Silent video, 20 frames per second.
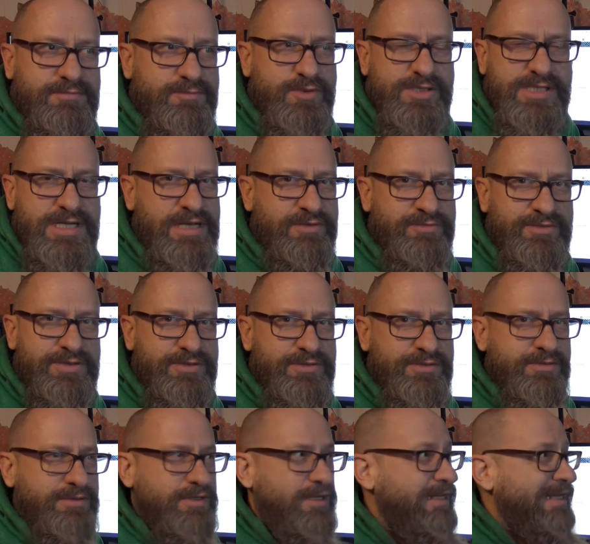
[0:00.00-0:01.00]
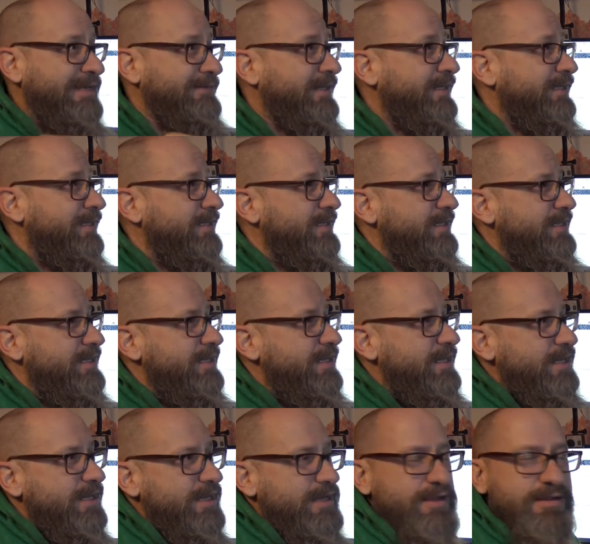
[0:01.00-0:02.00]
Was it afternoon? Anyway,
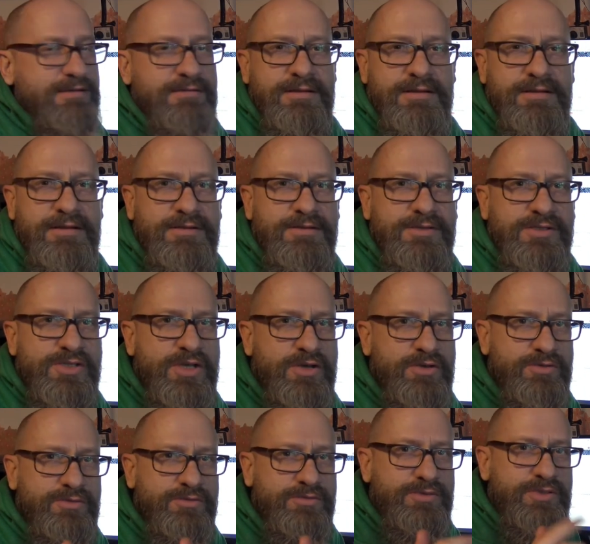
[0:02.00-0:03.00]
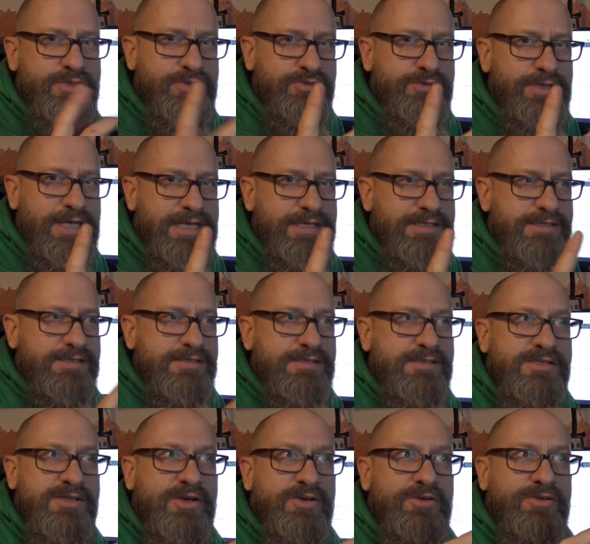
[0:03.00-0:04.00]
so 2 days.
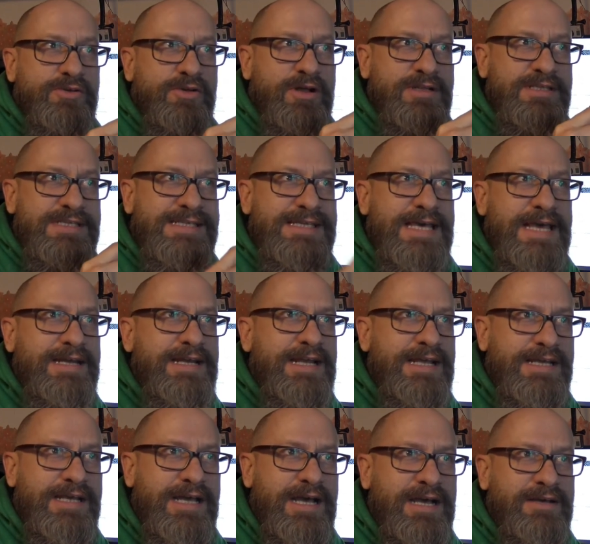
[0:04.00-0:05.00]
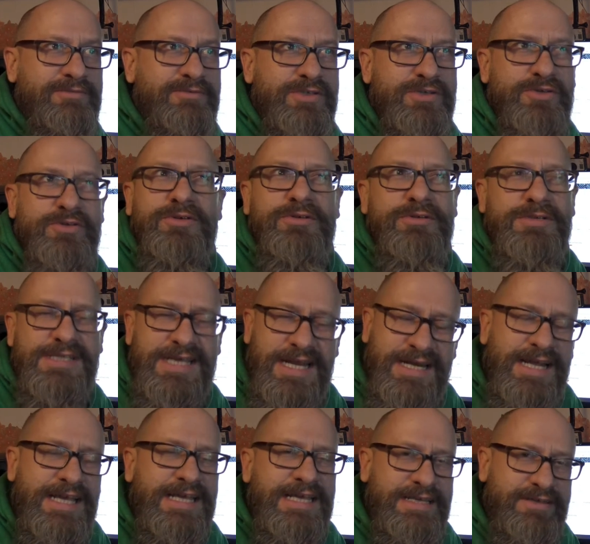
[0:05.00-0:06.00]
So on Saturday afternoon or
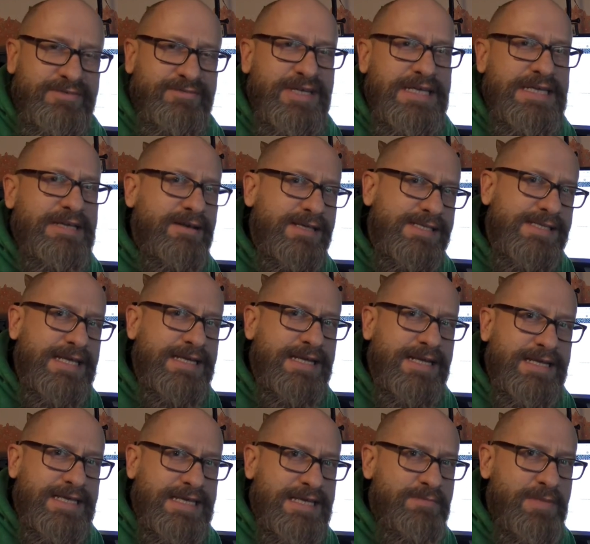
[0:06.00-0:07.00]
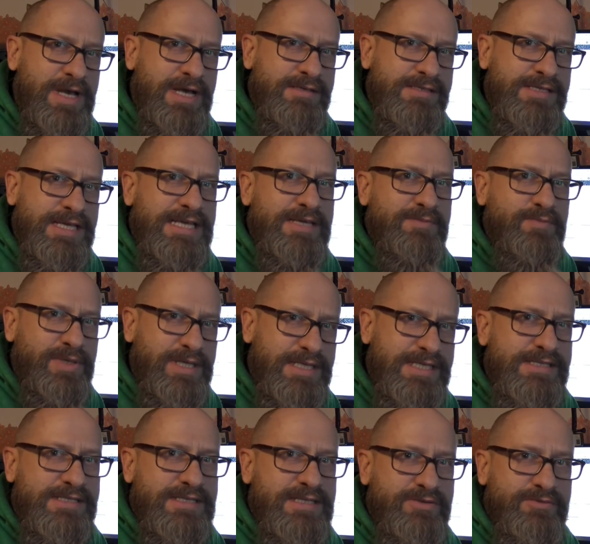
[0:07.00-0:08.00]
Saturday evening, I sent an email saying,
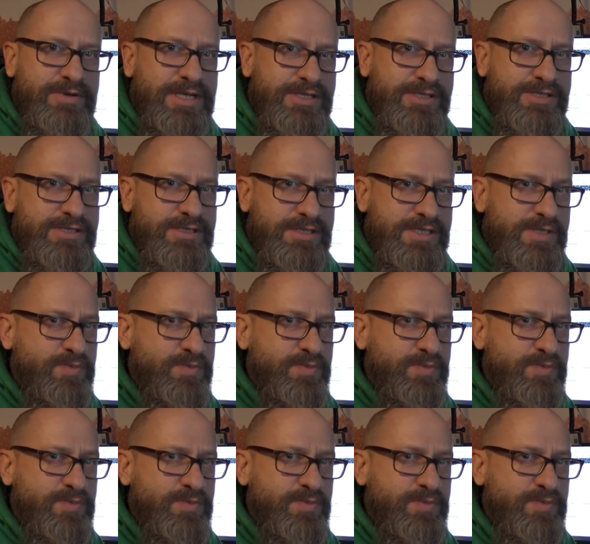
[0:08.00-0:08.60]
please deregister this